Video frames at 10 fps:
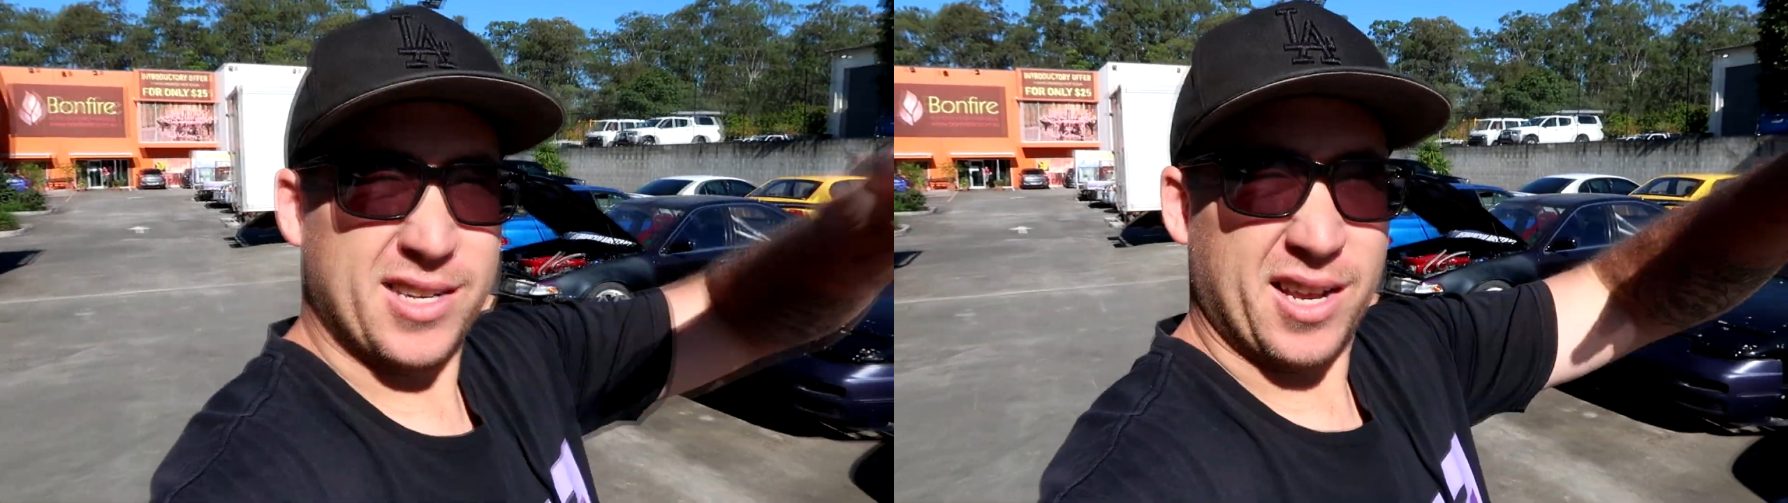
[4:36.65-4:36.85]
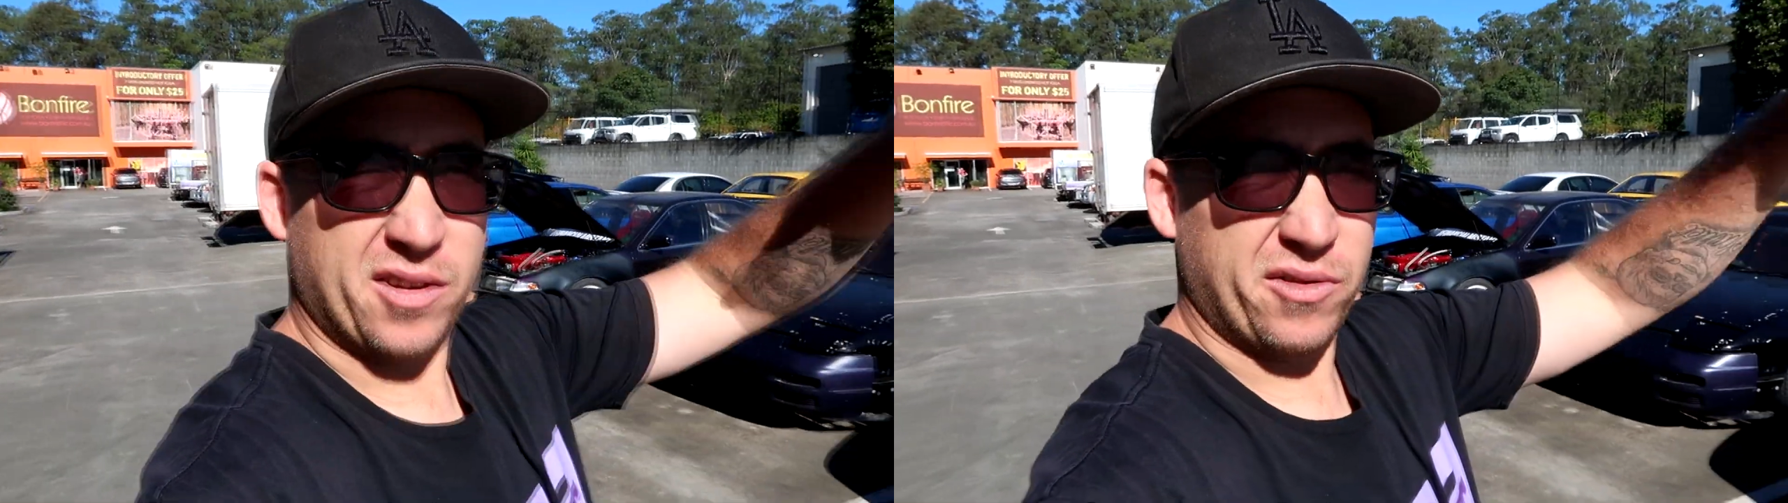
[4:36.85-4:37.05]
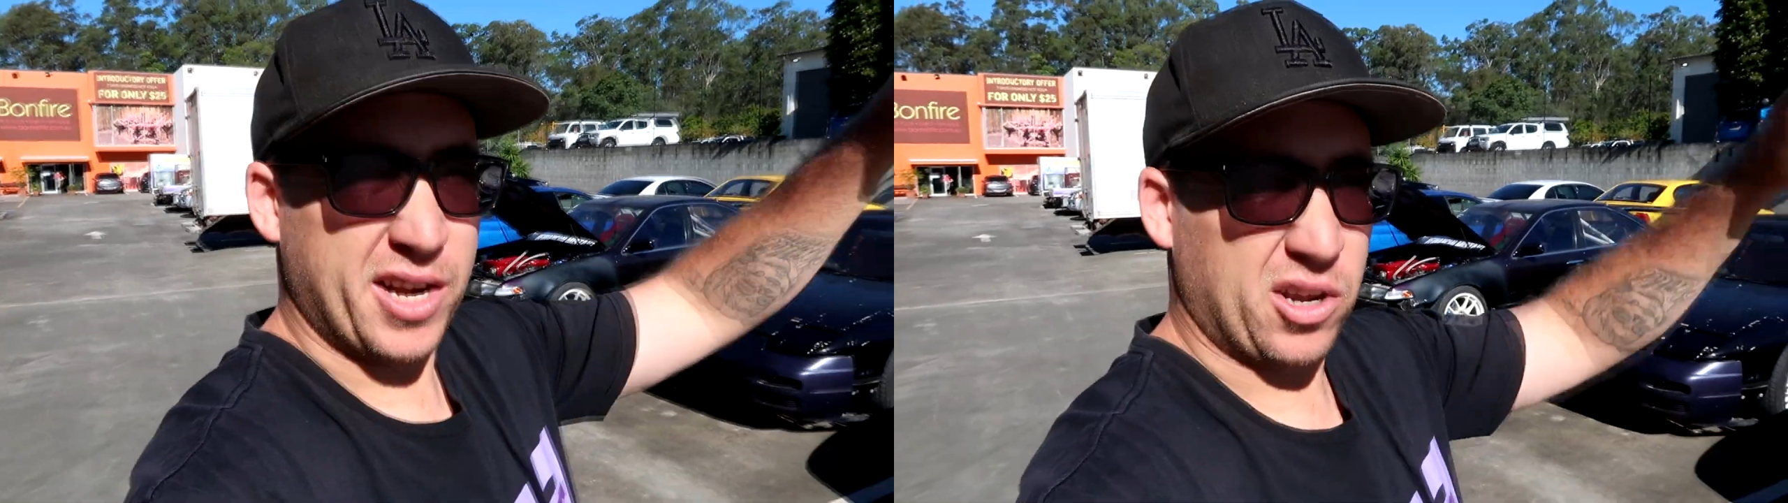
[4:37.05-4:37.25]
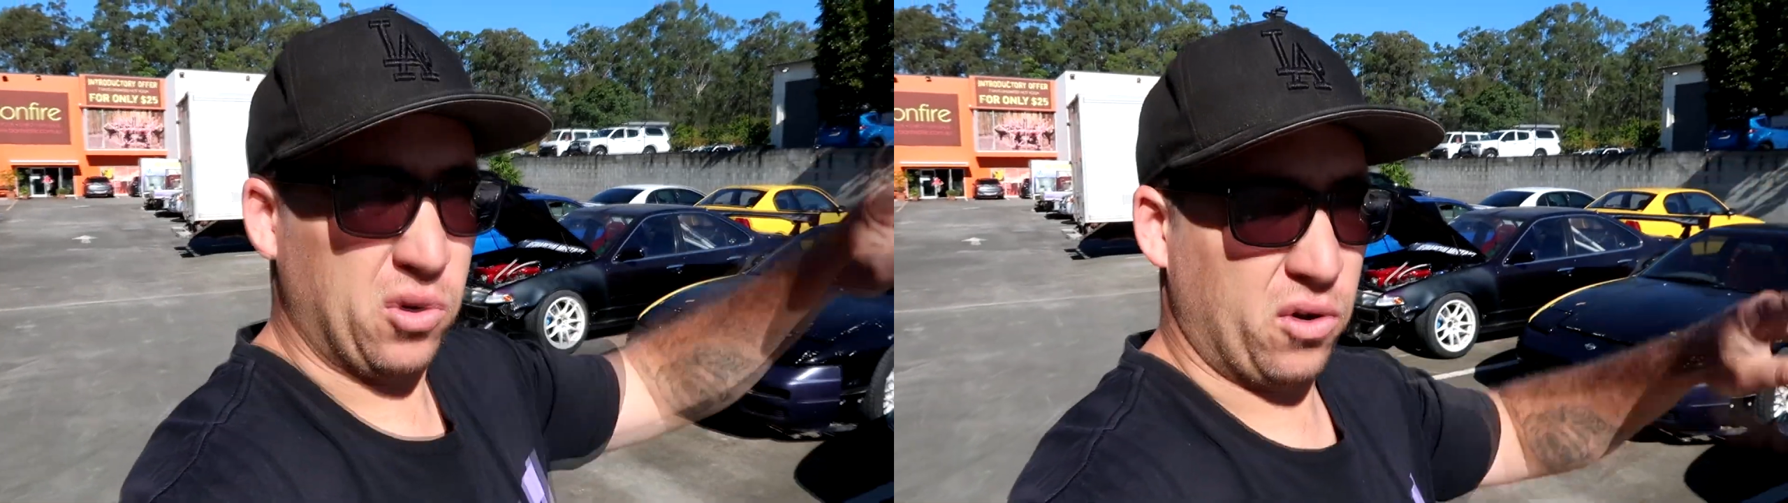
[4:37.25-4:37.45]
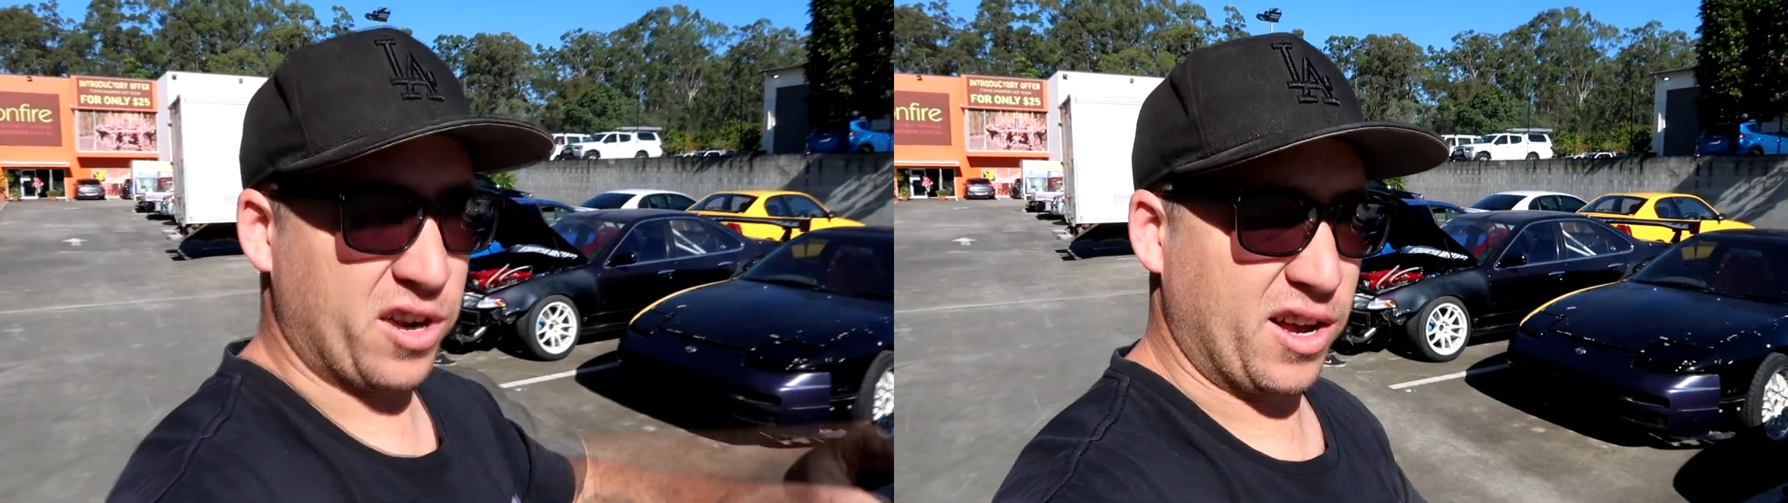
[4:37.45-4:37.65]
down the rear
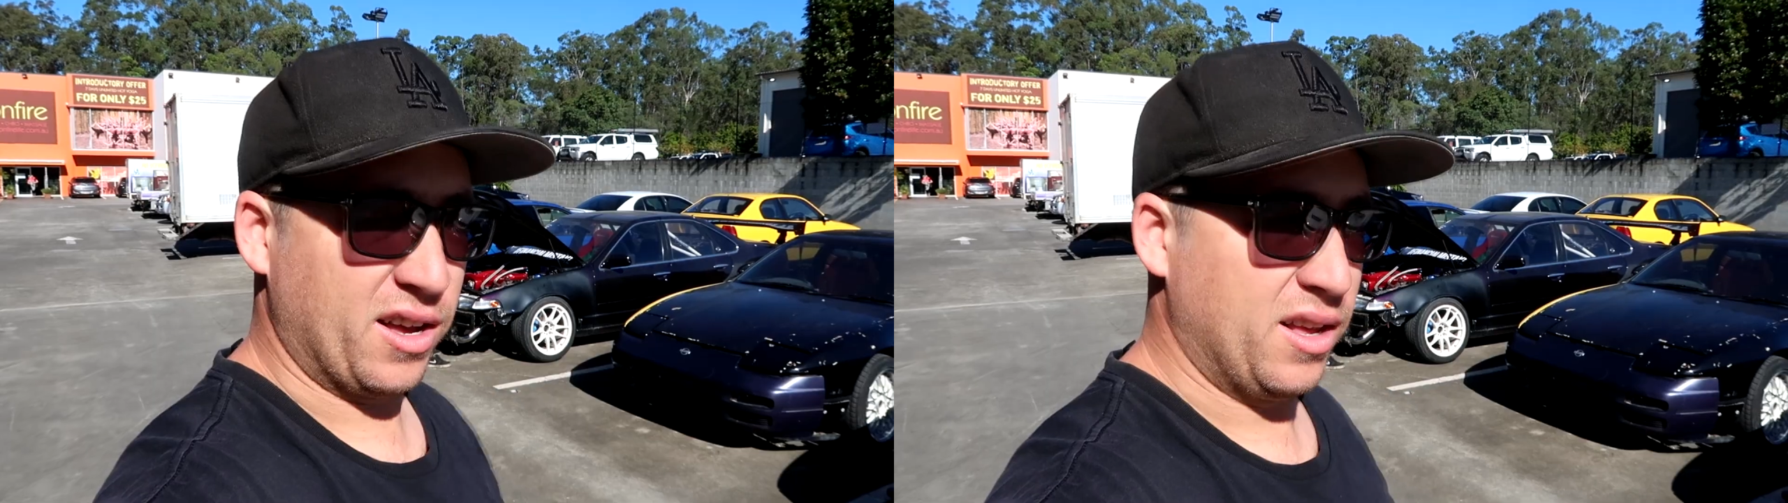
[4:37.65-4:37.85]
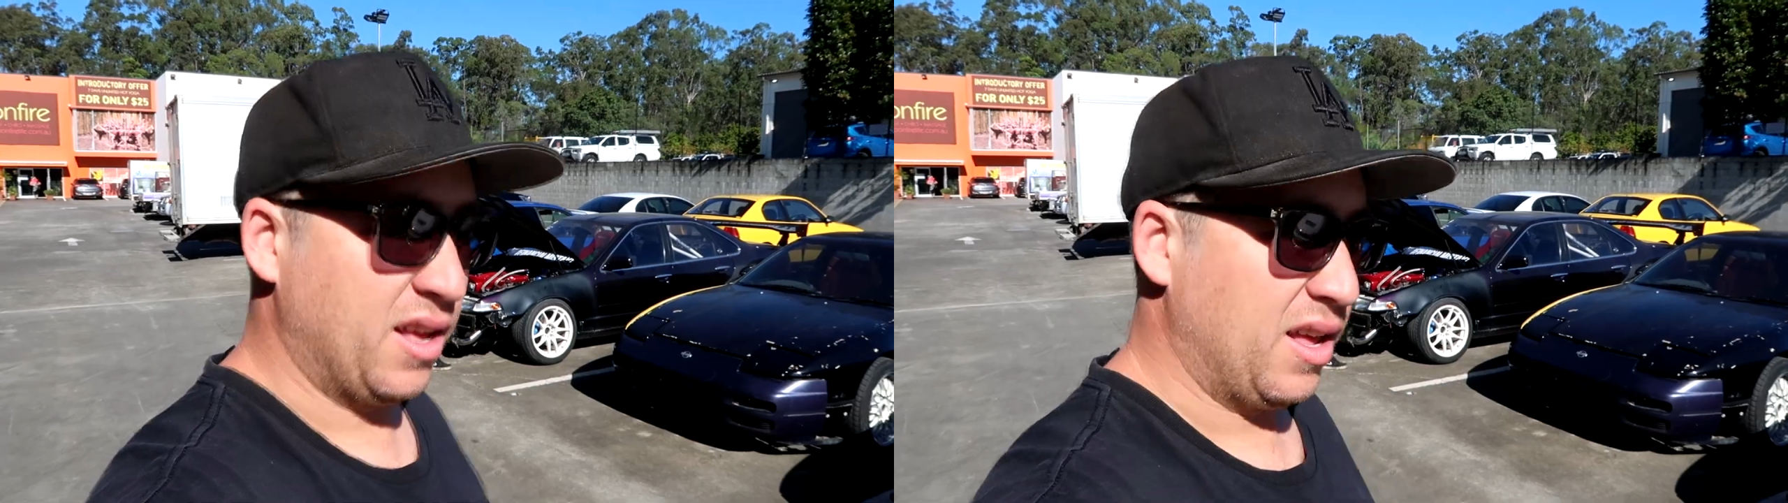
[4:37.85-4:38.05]
quarter,